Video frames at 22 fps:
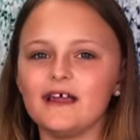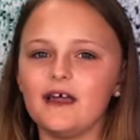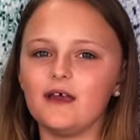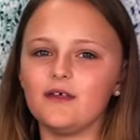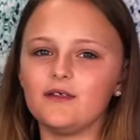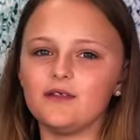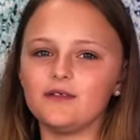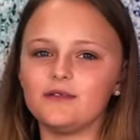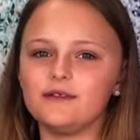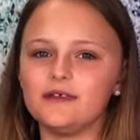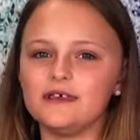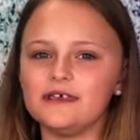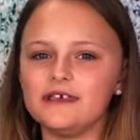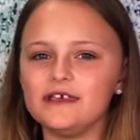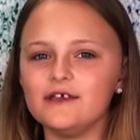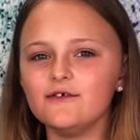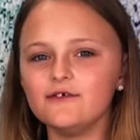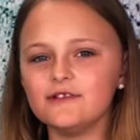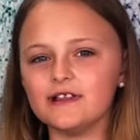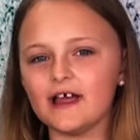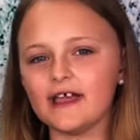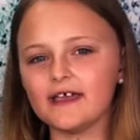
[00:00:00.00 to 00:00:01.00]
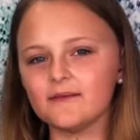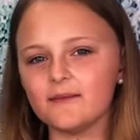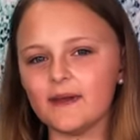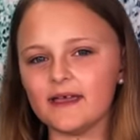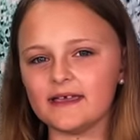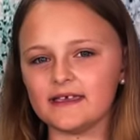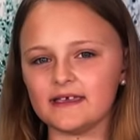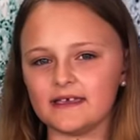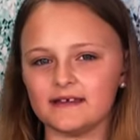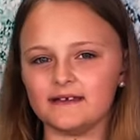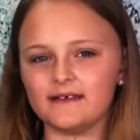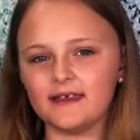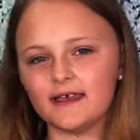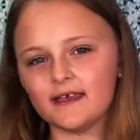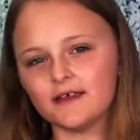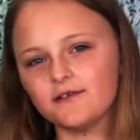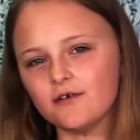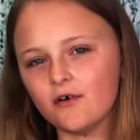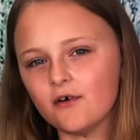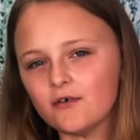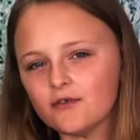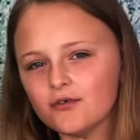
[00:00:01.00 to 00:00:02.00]
guys, do you like making
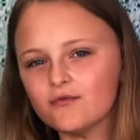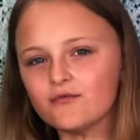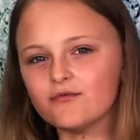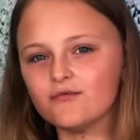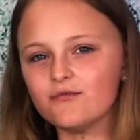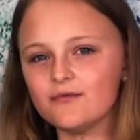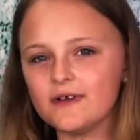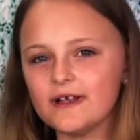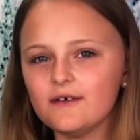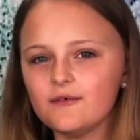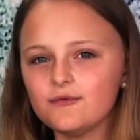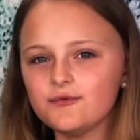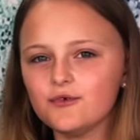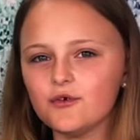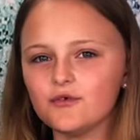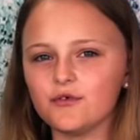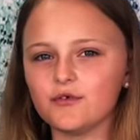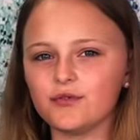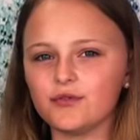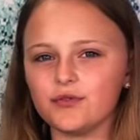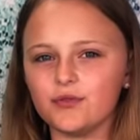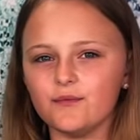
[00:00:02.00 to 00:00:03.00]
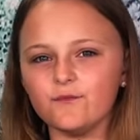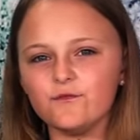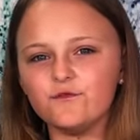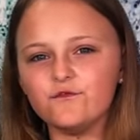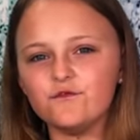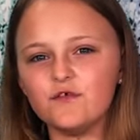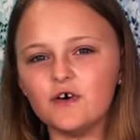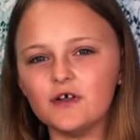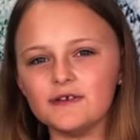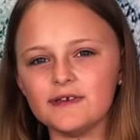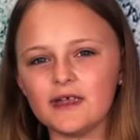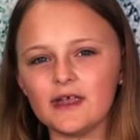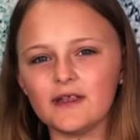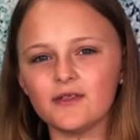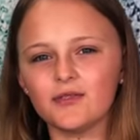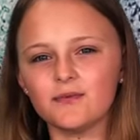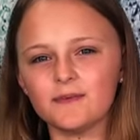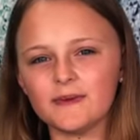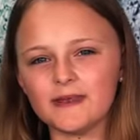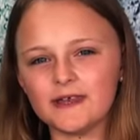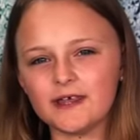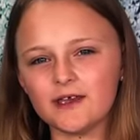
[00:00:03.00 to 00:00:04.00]
TikToks, Reels, or just some fun dance
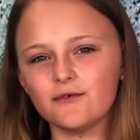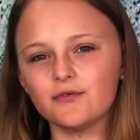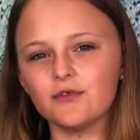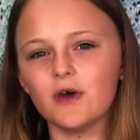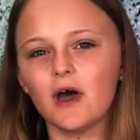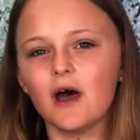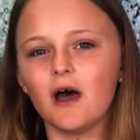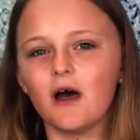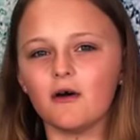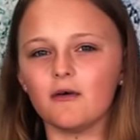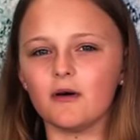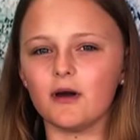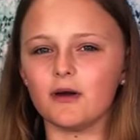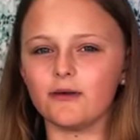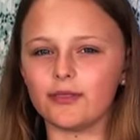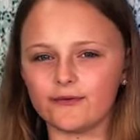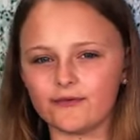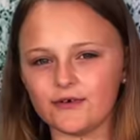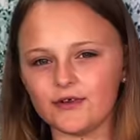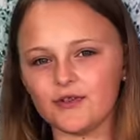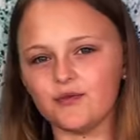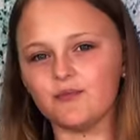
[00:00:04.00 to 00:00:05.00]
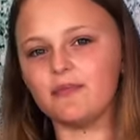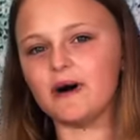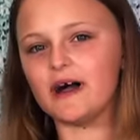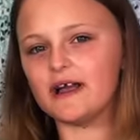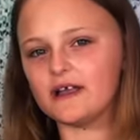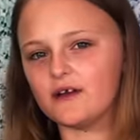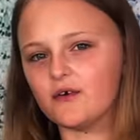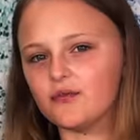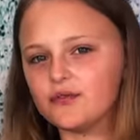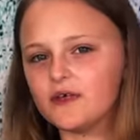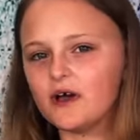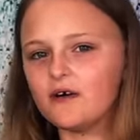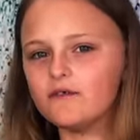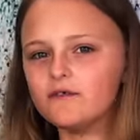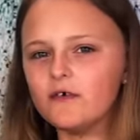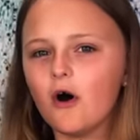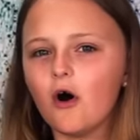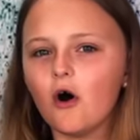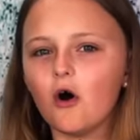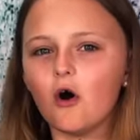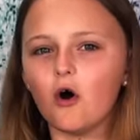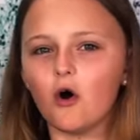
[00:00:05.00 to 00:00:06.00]
videos, whether it's by yourself
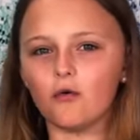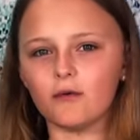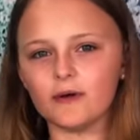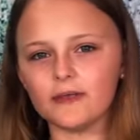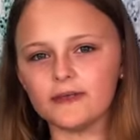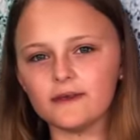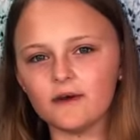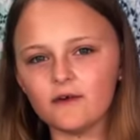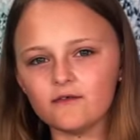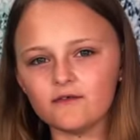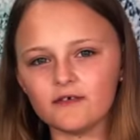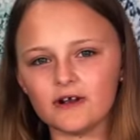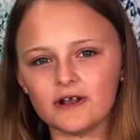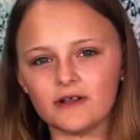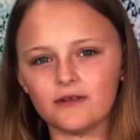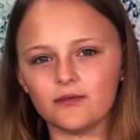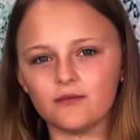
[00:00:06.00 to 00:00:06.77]
or with your friends?